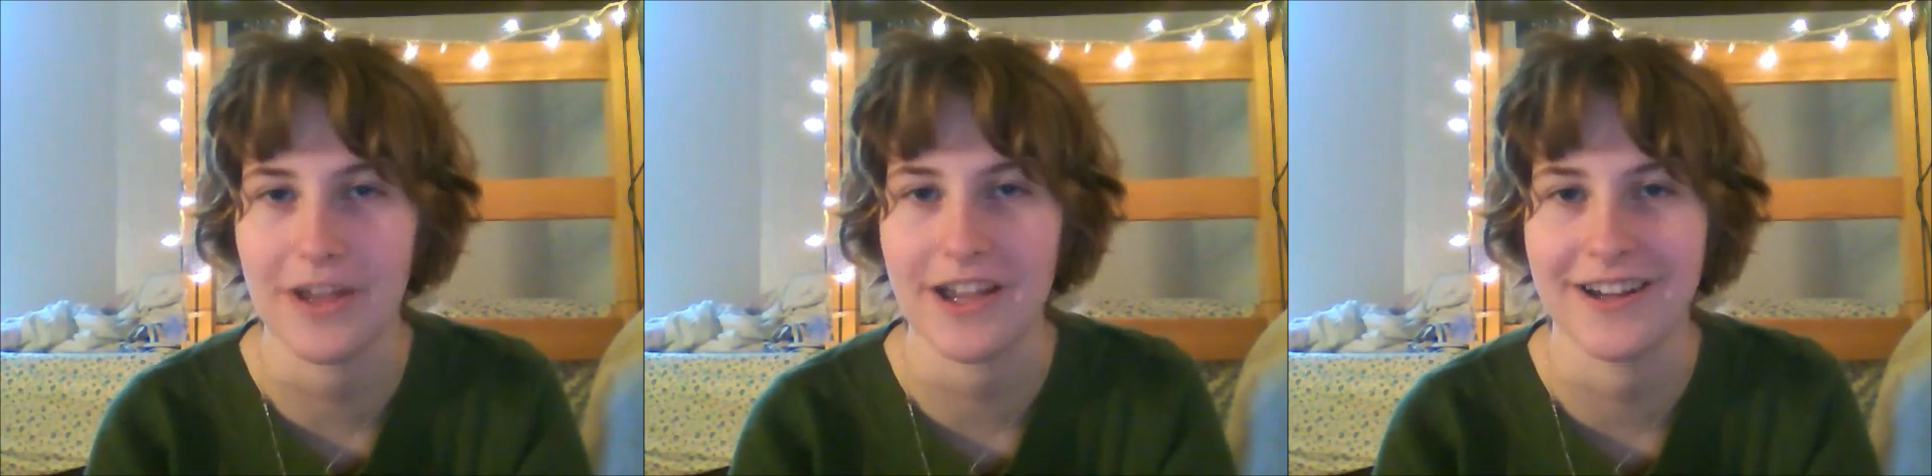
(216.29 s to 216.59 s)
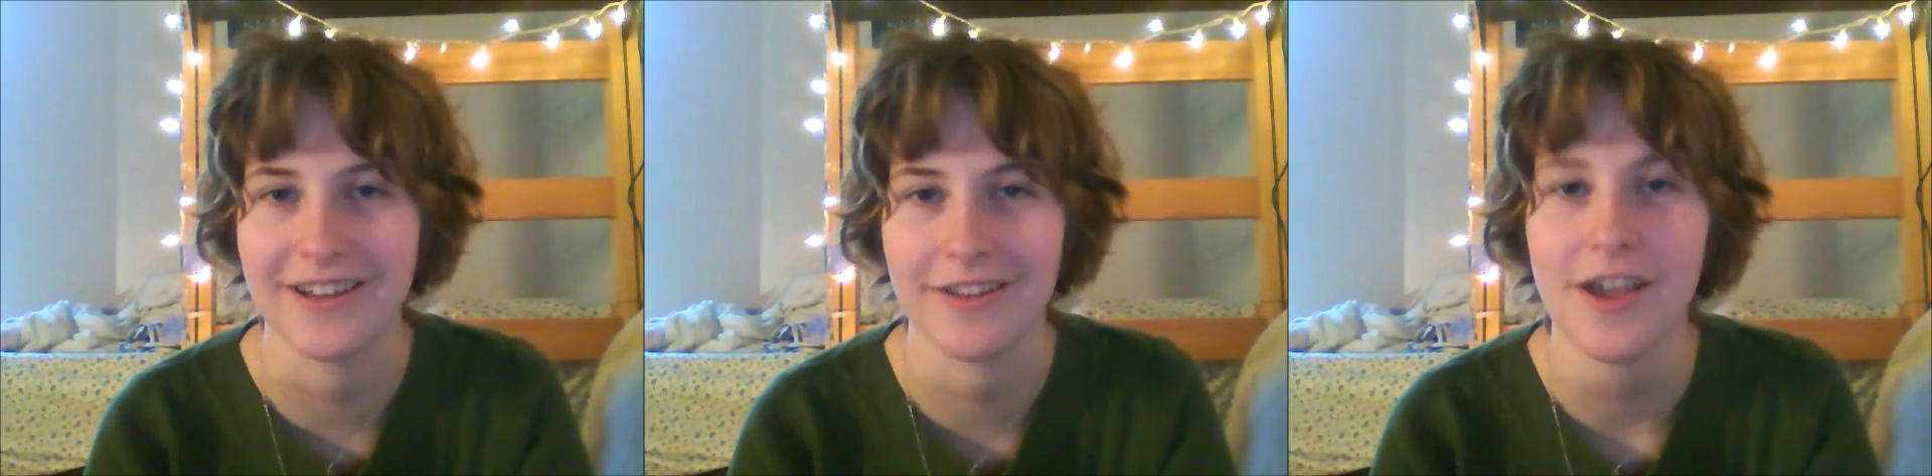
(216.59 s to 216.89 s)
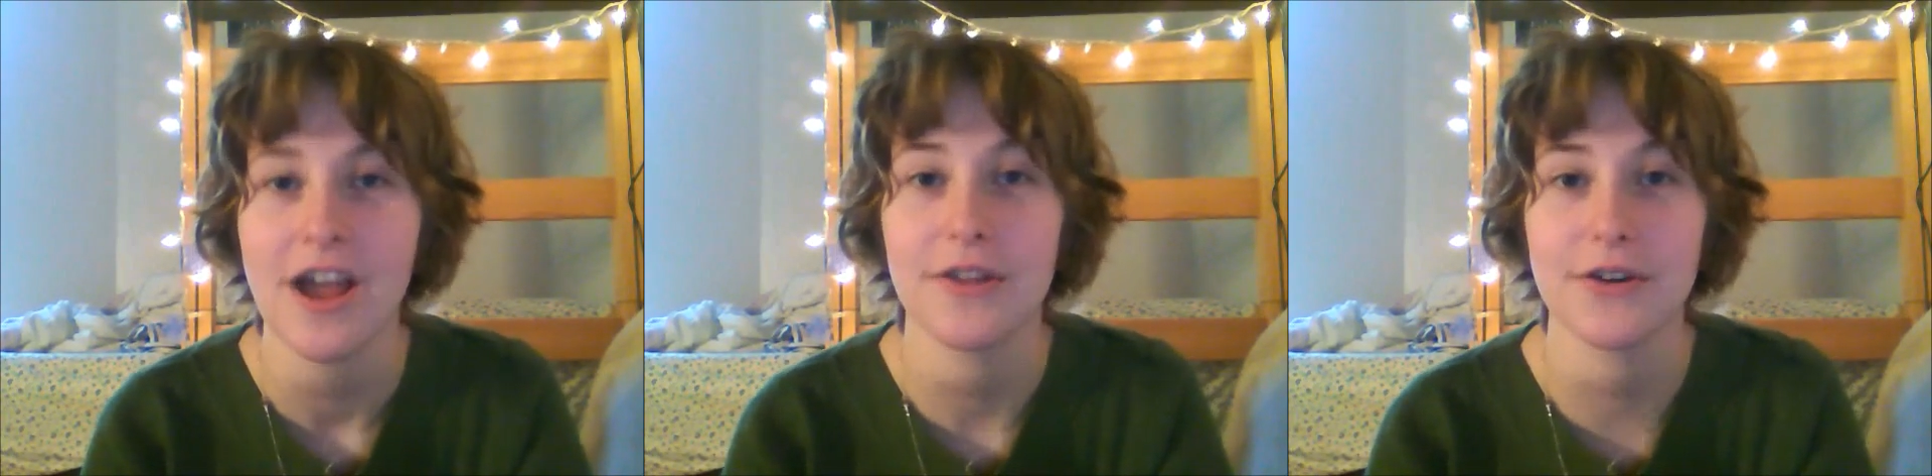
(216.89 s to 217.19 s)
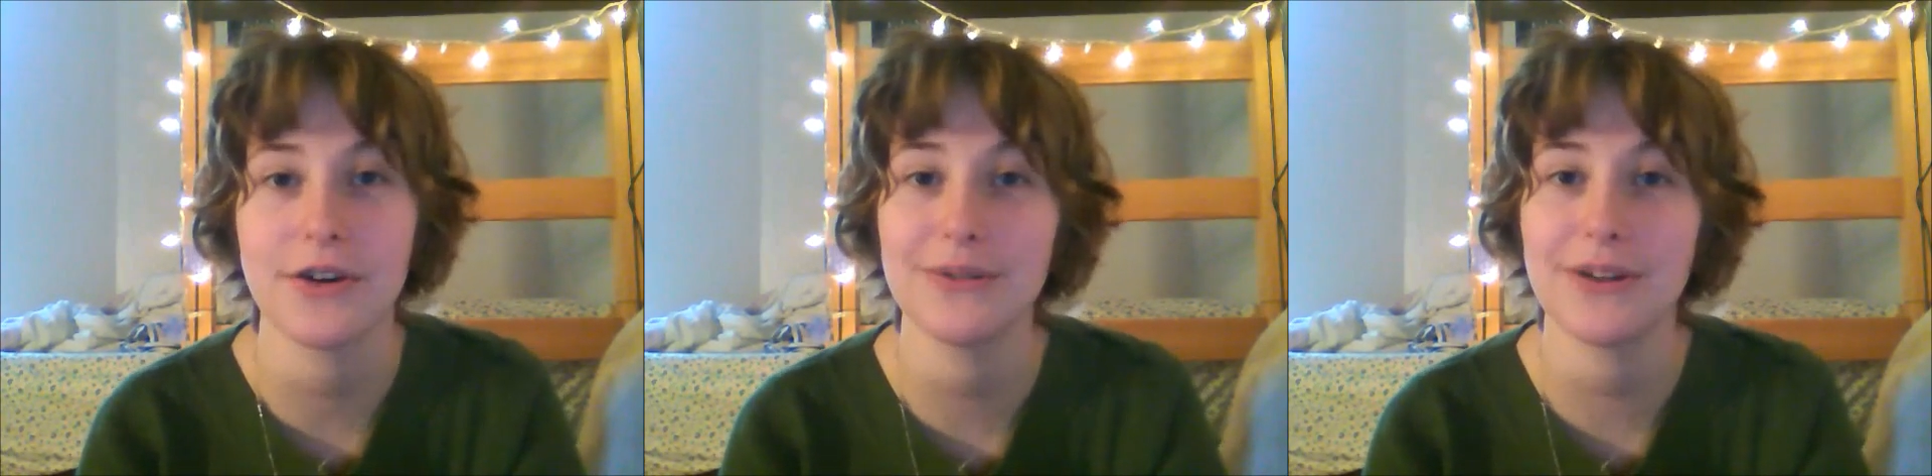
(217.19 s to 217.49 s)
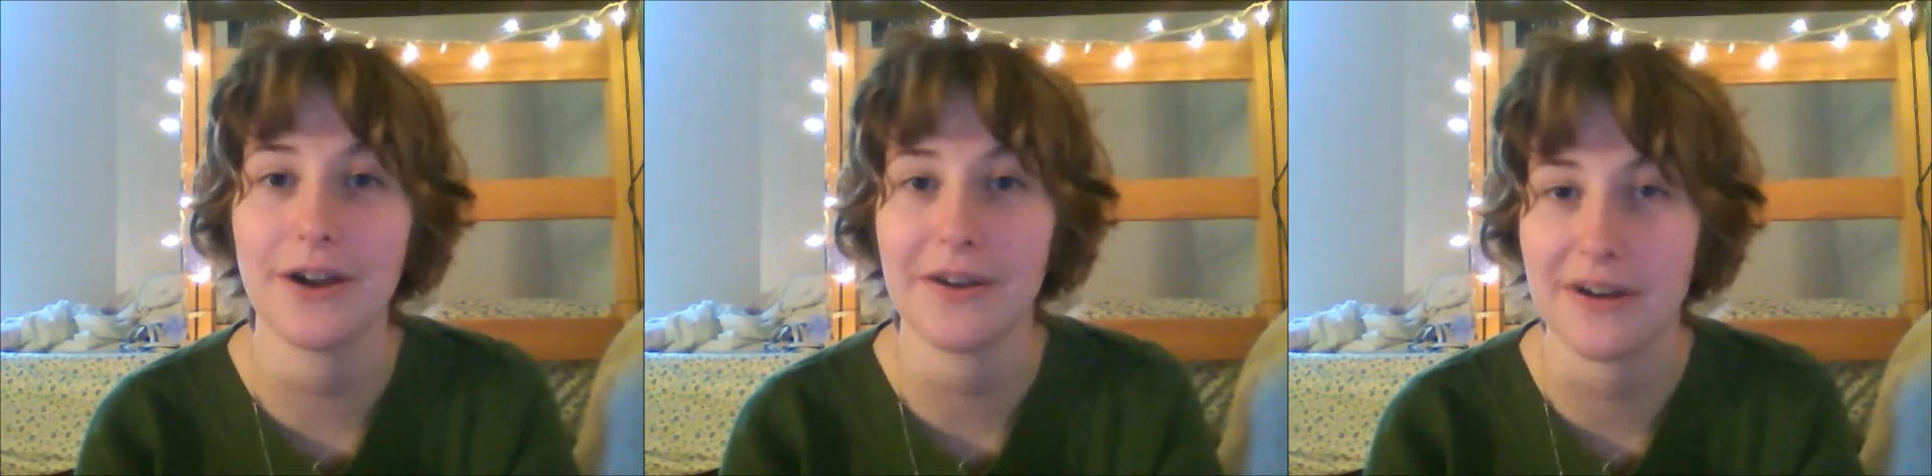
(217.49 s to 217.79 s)
because they're no
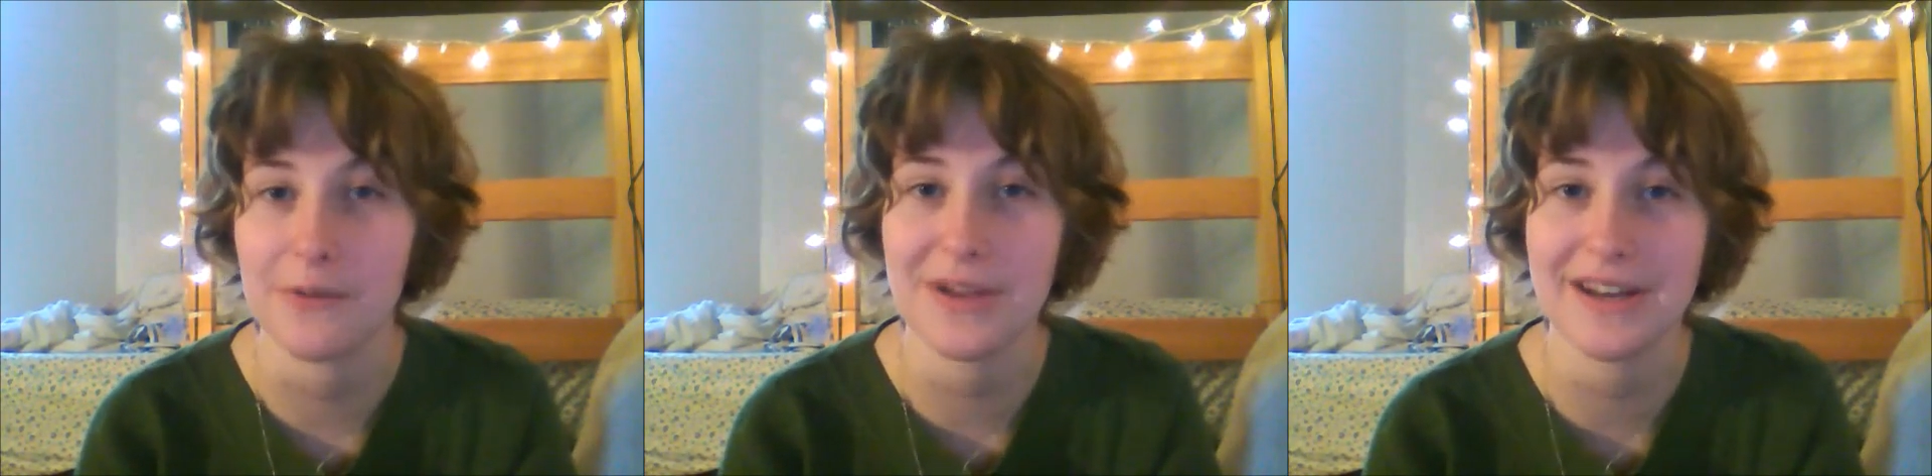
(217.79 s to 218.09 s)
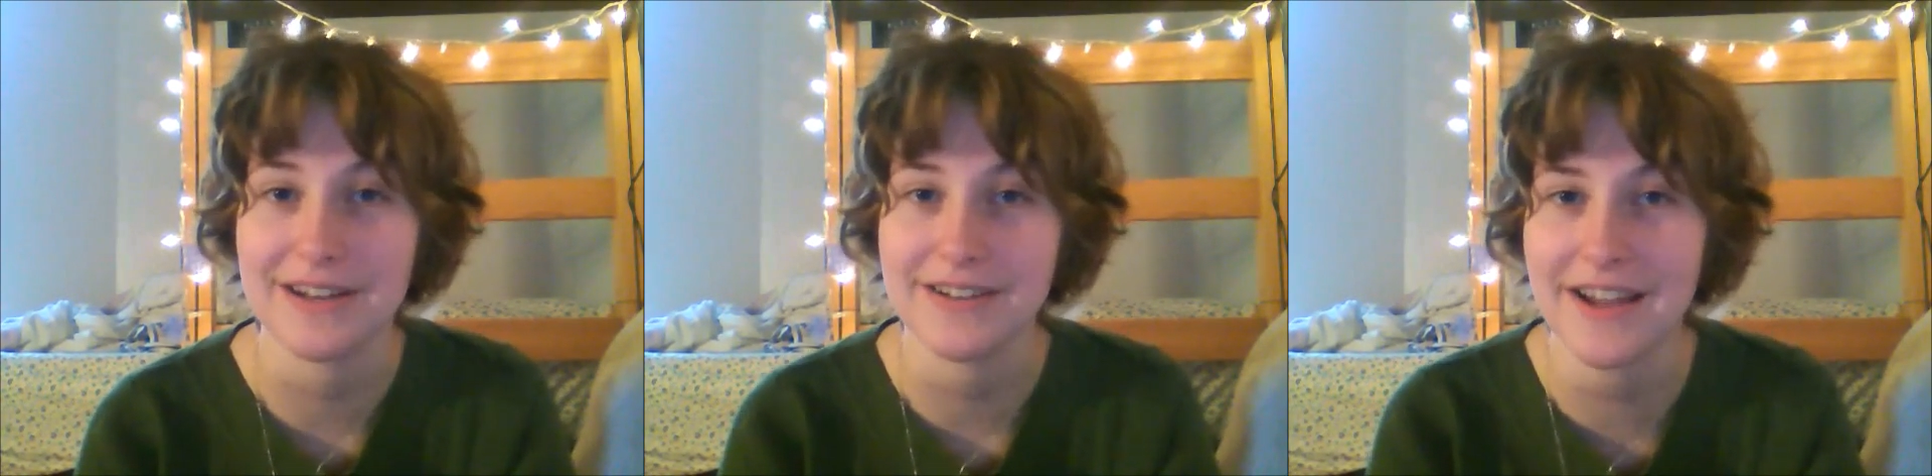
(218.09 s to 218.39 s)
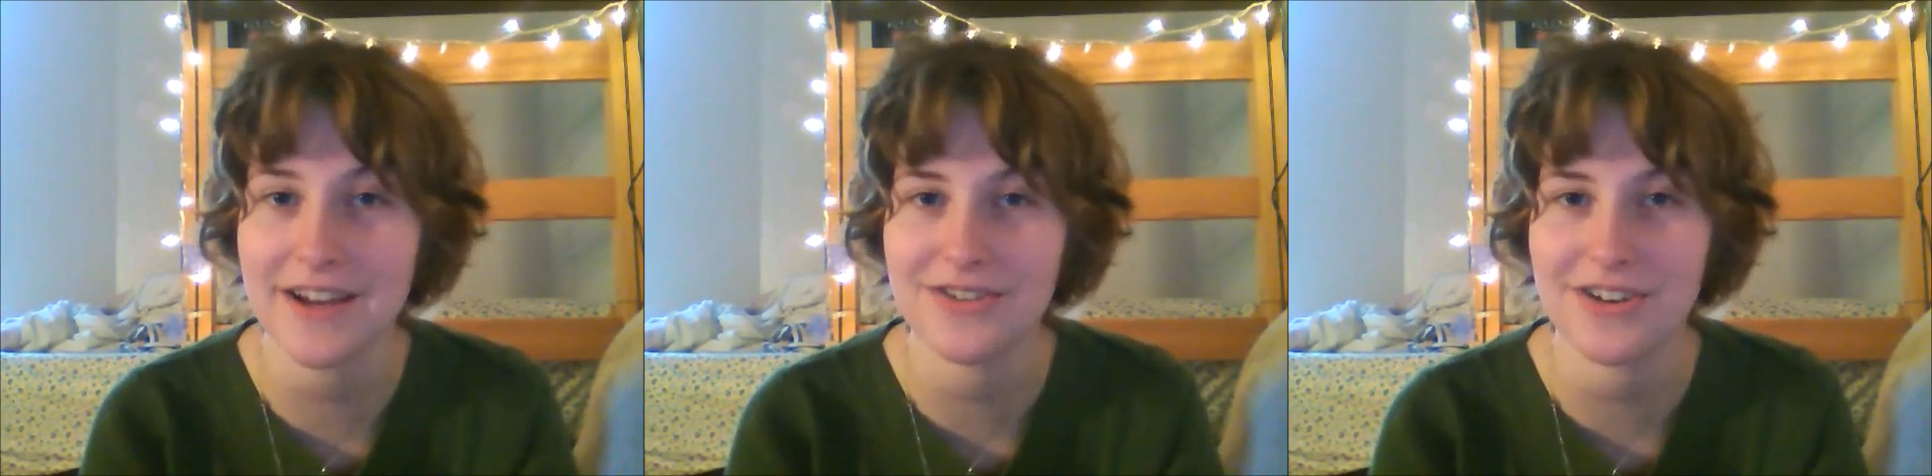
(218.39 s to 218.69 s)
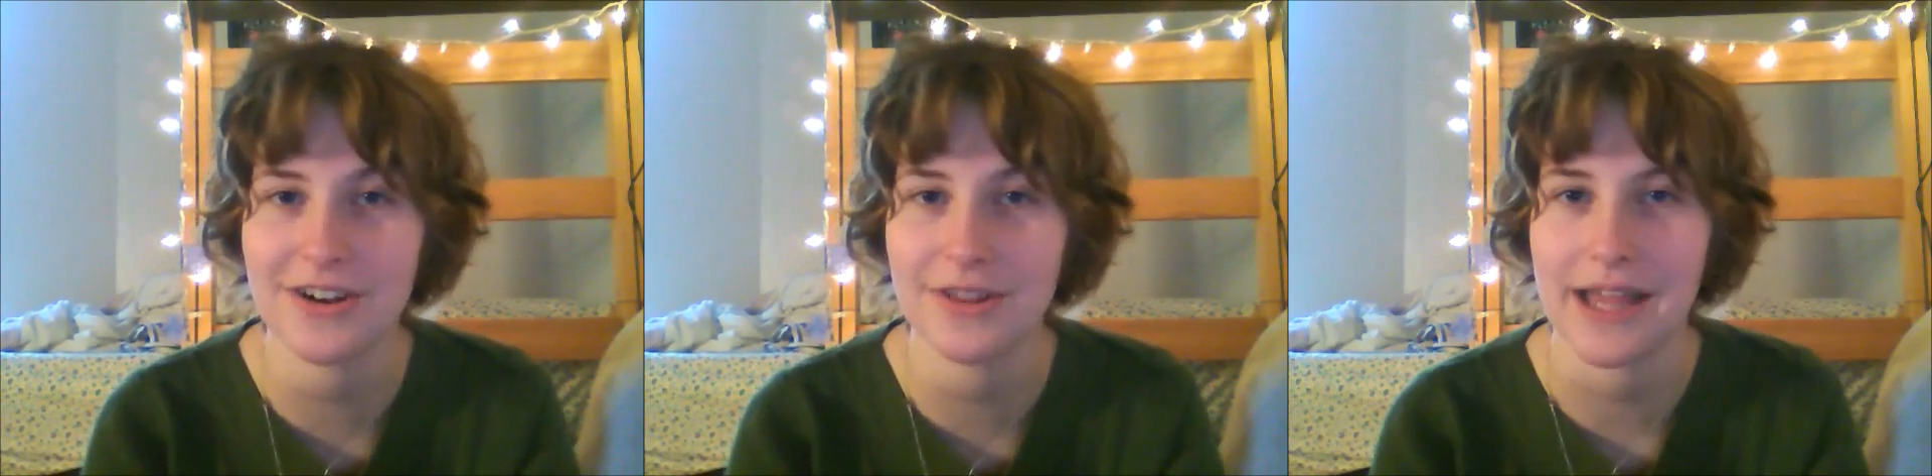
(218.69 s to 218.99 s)
longer in immediate danger,